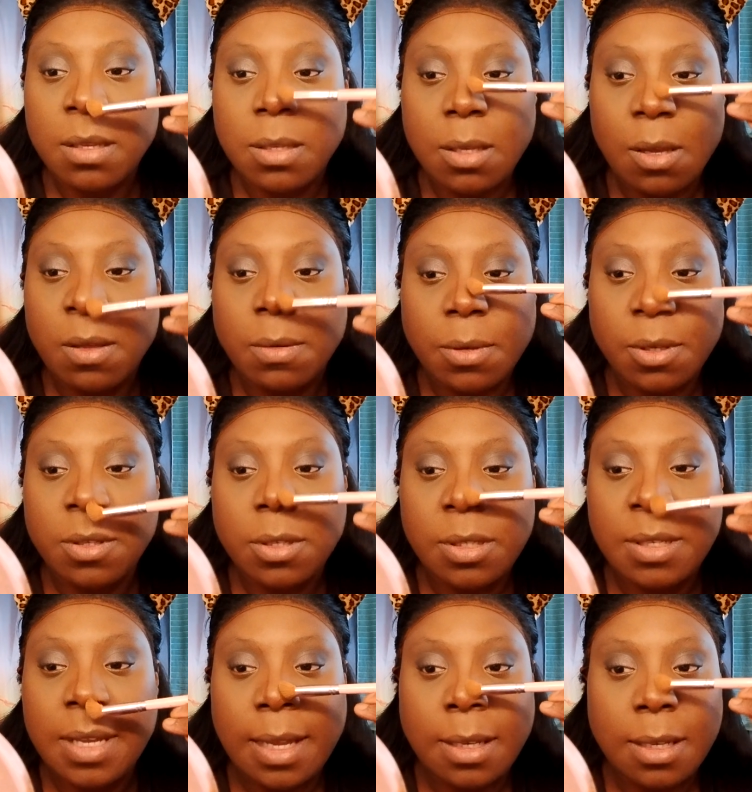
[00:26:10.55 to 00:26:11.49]
So I'm going to
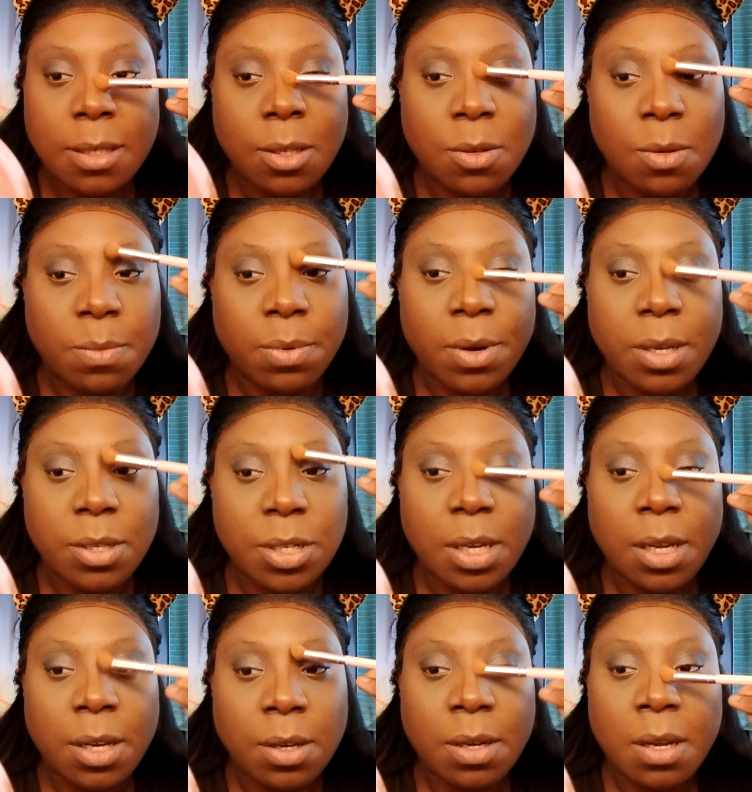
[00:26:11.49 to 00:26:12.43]
take this little brush
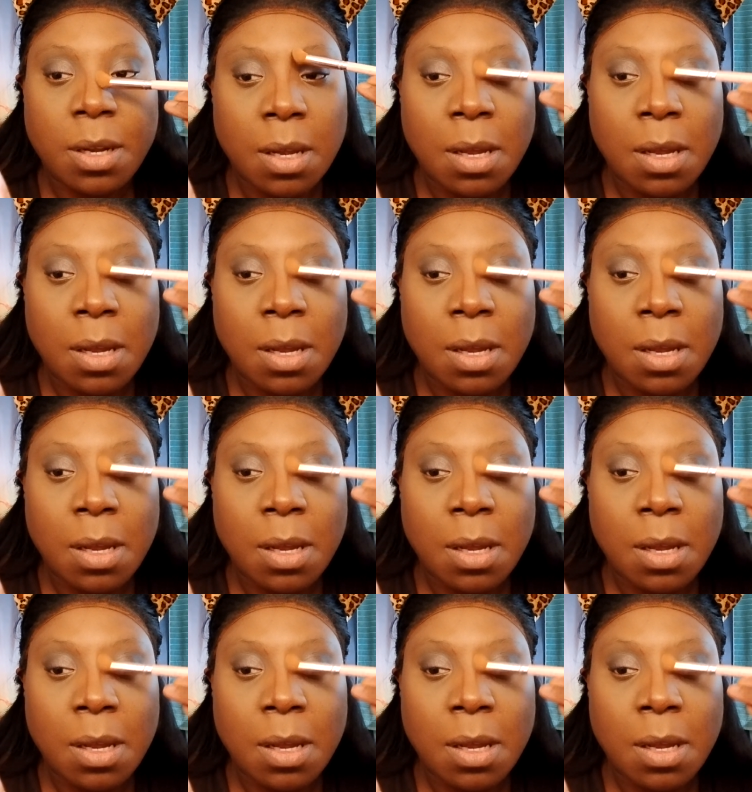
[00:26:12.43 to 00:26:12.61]
here,